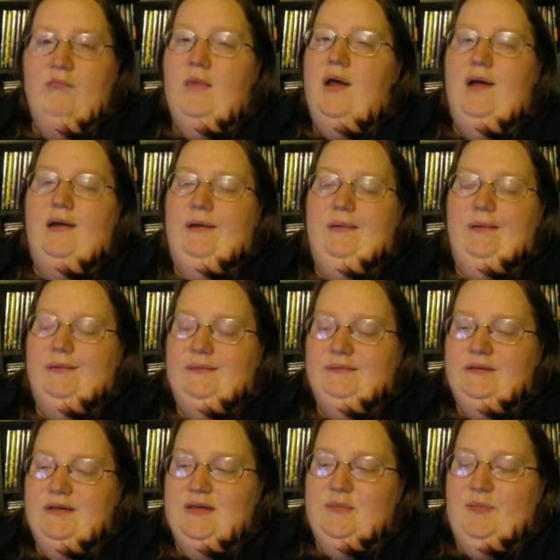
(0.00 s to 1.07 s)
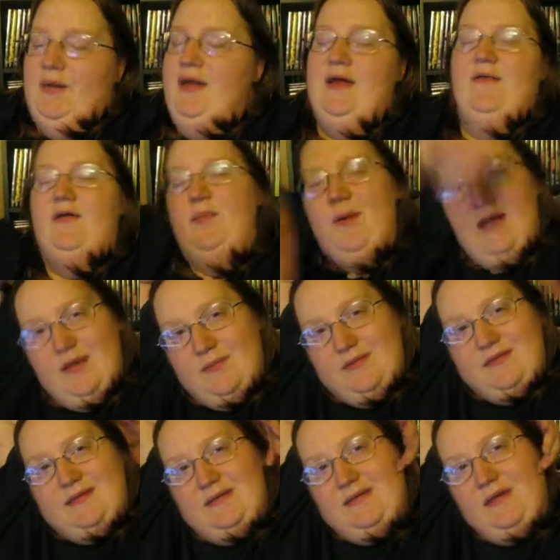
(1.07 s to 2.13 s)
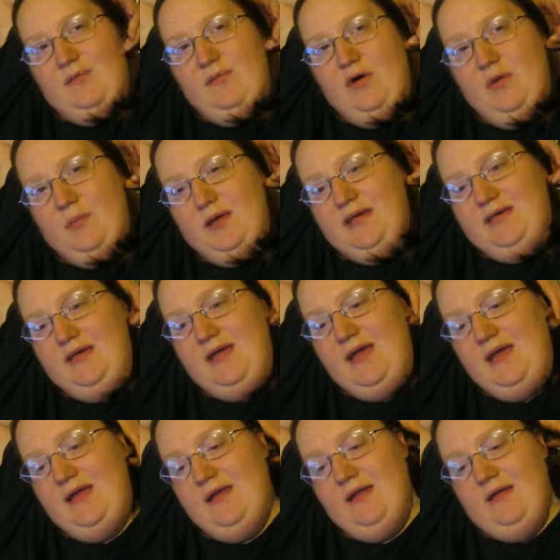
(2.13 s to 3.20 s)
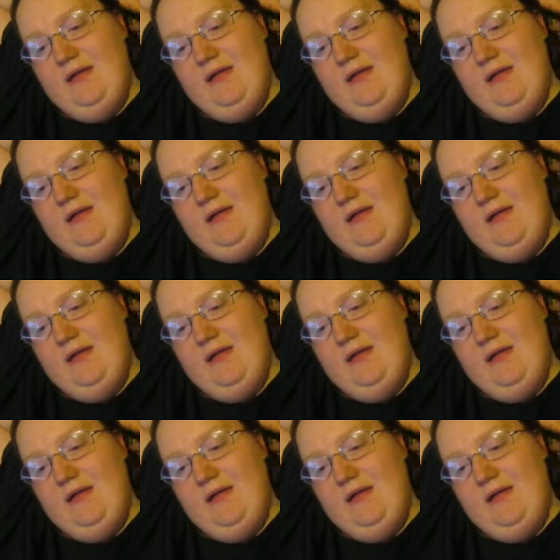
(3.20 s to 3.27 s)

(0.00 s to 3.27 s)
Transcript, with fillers: I don't know. Everybody was in Walmart today.